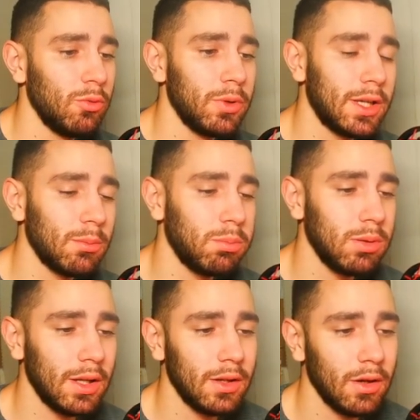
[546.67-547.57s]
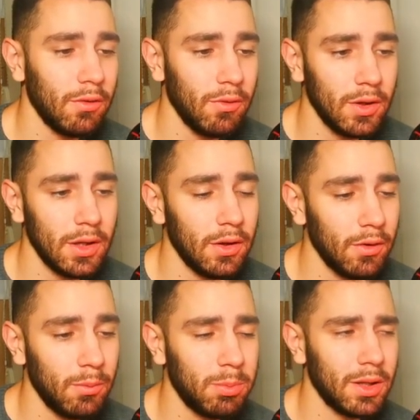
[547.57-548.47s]
We can play
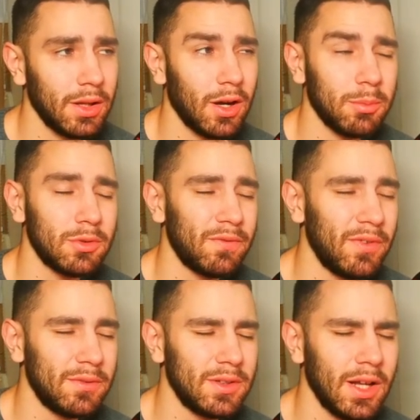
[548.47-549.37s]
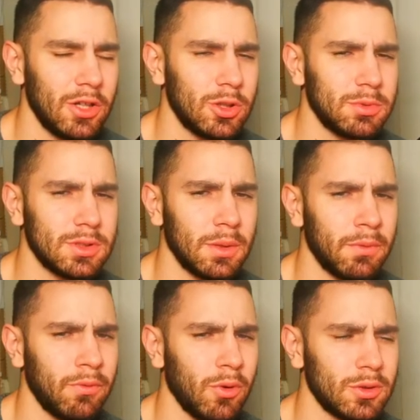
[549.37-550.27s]
playing like up to 15 hand traps or
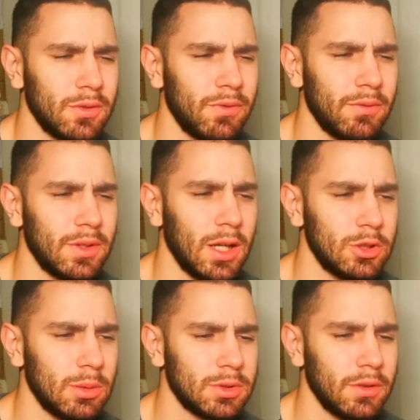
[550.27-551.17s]
something, 14, 15 hand traps.